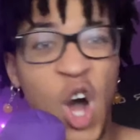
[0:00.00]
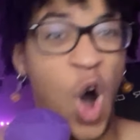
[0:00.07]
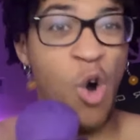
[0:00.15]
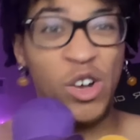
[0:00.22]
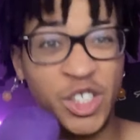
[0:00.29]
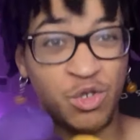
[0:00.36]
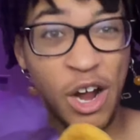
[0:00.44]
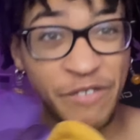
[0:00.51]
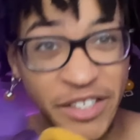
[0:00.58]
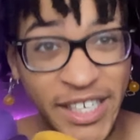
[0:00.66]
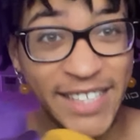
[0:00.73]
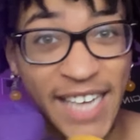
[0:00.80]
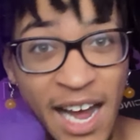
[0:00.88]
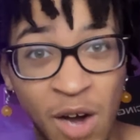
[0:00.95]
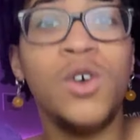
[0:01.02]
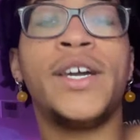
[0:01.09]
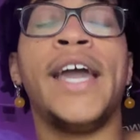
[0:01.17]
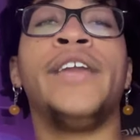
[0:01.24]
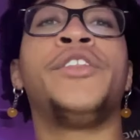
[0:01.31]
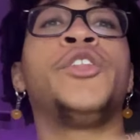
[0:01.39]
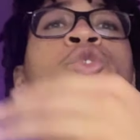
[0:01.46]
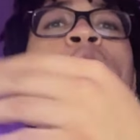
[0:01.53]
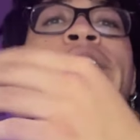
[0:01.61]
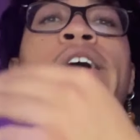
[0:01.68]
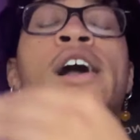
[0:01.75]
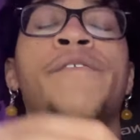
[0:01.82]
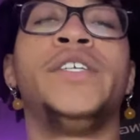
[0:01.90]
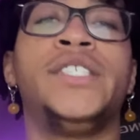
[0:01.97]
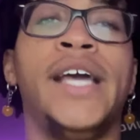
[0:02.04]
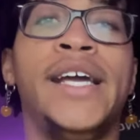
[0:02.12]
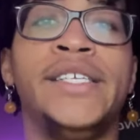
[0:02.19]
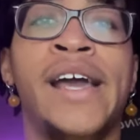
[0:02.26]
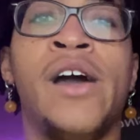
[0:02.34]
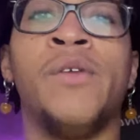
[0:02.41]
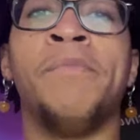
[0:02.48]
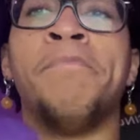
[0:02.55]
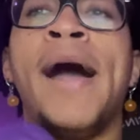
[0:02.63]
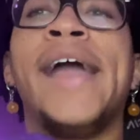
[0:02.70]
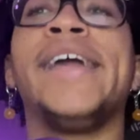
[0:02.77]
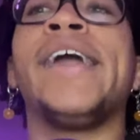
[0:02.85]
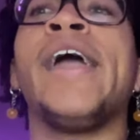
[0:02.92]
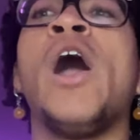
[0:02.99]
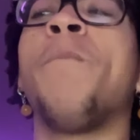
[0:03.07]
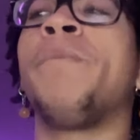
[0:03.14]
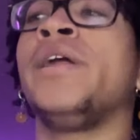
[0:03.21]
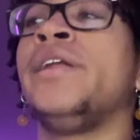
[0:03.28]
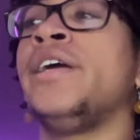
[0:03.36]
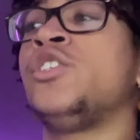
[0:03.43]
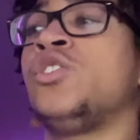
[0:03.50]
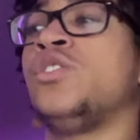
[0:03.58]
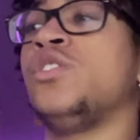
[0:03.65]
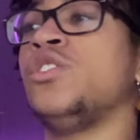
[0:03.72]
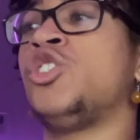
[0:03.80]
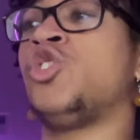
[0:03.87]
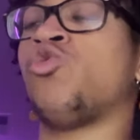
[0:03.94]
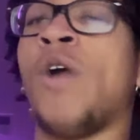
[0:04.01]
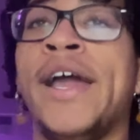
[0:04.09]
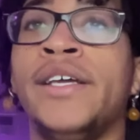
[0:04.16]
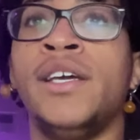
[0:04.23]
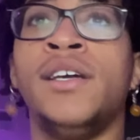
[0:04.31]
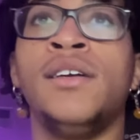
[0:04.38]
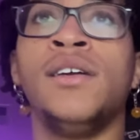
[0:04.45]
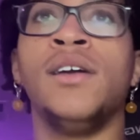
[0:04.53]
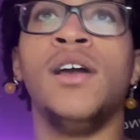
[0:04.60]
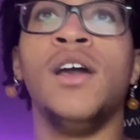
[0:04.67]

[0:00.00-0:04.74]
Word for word: Oh, it's a threat to takedown. Okay, the threat of the takedown might help in his striking,